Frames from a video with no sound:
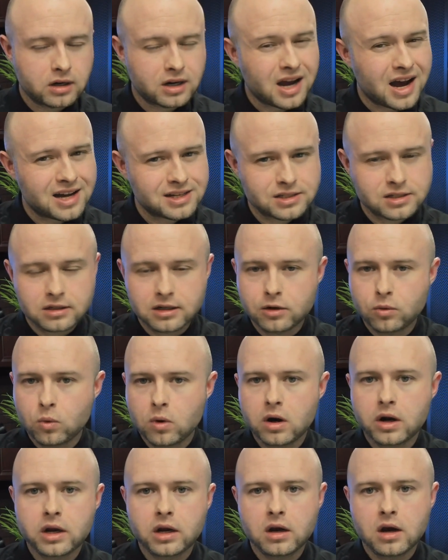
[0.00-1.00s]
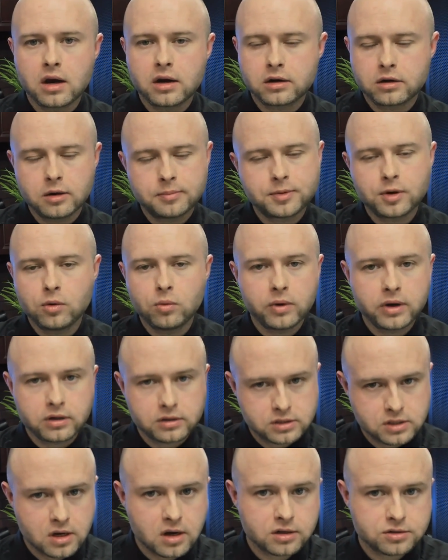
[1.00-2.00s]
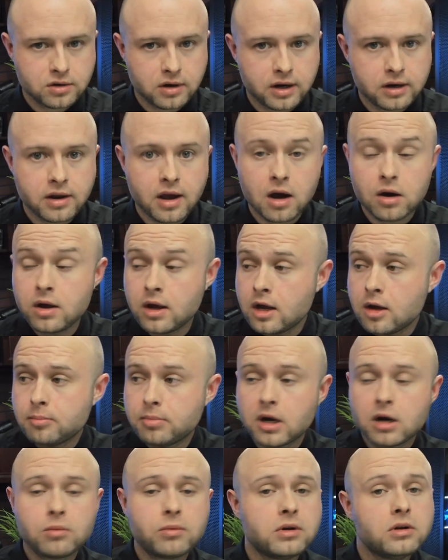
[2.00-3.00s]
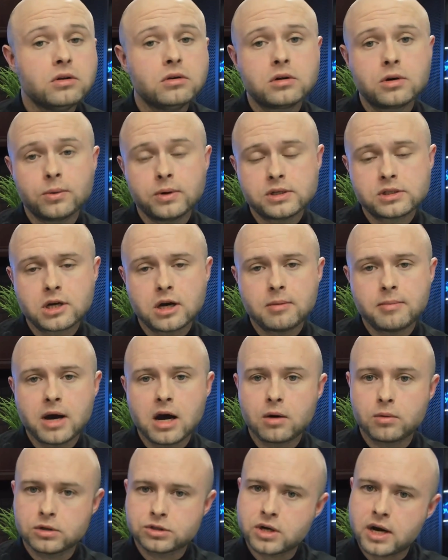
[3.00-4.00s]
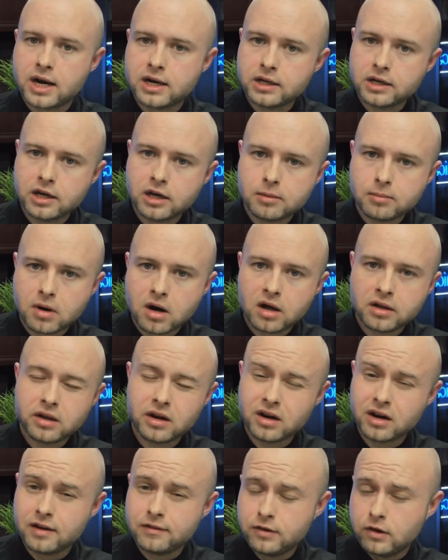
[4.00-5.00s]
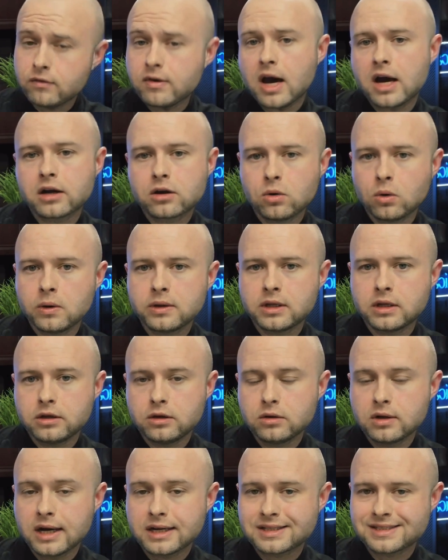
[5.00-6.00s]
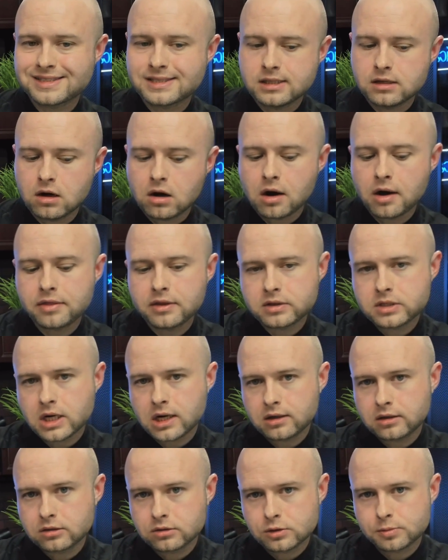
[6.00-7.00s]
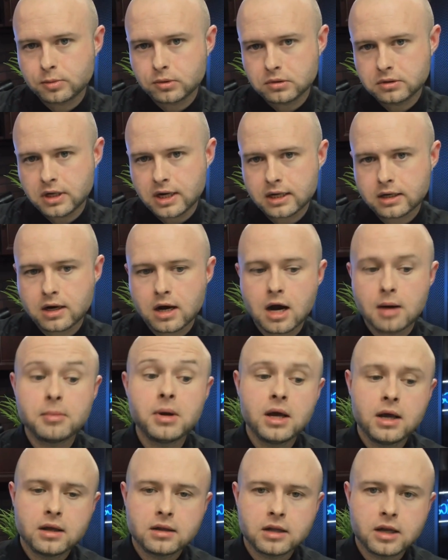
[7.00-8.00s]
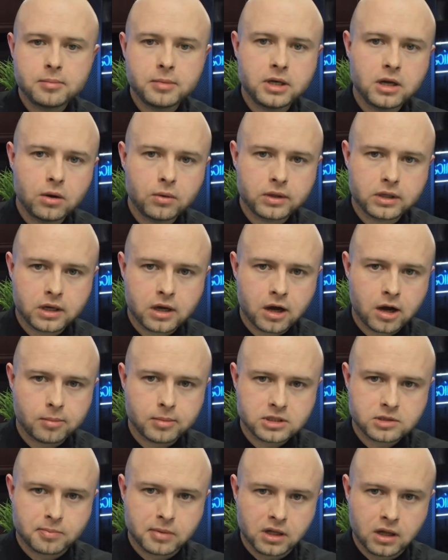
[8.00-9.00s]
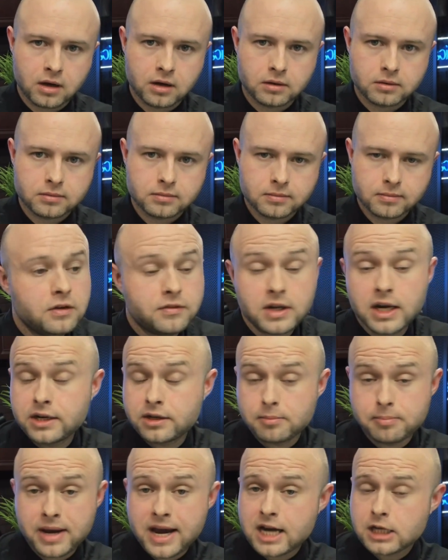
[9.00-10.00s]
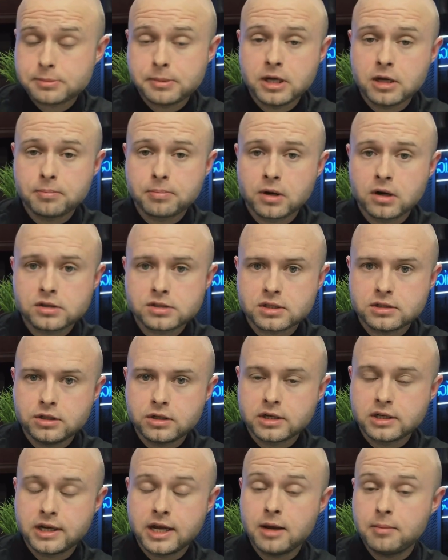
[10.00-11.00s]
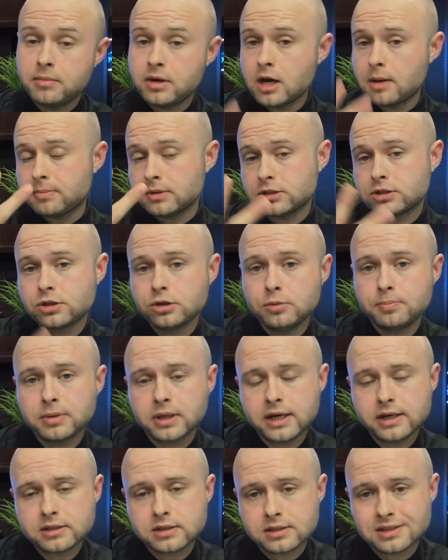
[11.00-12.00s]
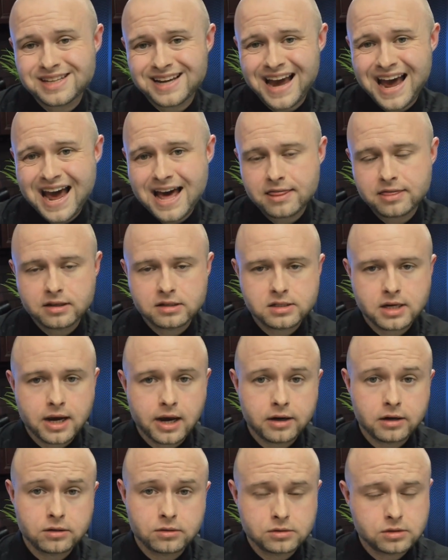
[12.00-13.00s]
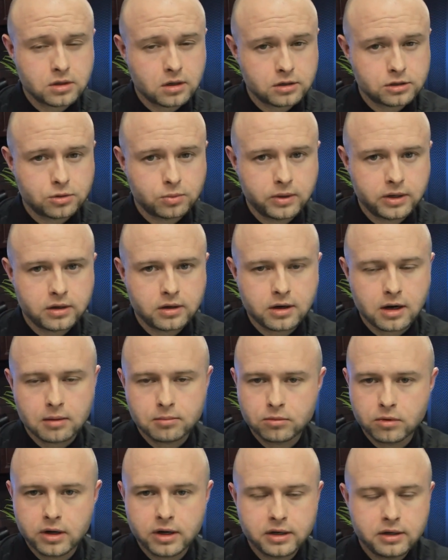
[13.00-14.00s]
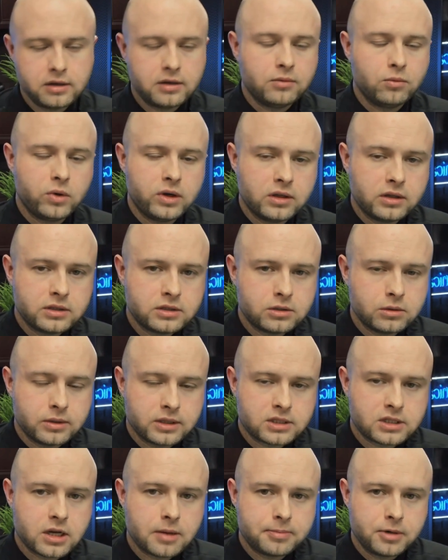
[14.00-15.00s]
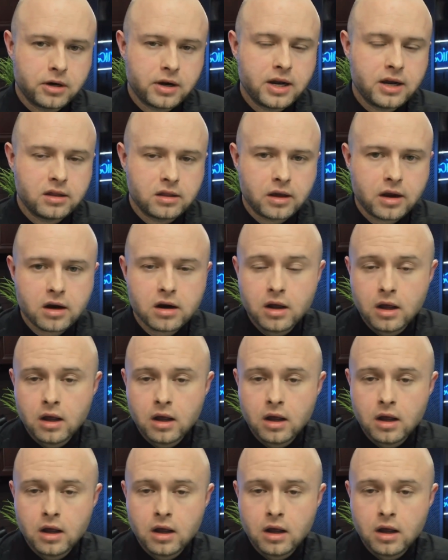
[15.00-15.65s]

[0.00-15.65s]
constantly working on it. Crypto winter sucks right now, but when new coins come out, we're trying to get them on there. If you've got a coin that you'd like to see on thetechnicalspool.com, let me know in the comments below. If you'd like to bash me in person, you can hit me up in two places. At The Technicals on Twitter. I'm ready and willing to accept your hate there.